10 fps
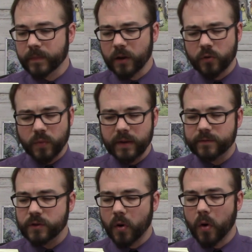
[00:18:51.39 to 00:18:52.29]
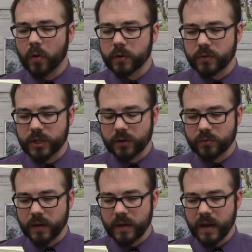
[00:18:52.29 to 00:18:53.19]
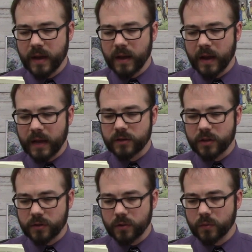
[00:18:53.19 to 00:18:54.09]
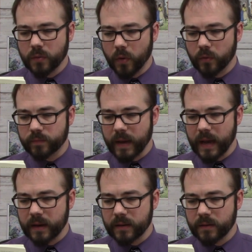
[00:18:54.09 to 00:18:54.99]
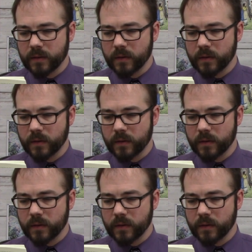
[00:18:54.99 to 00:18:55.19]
a grief to all your children, and to you, old man.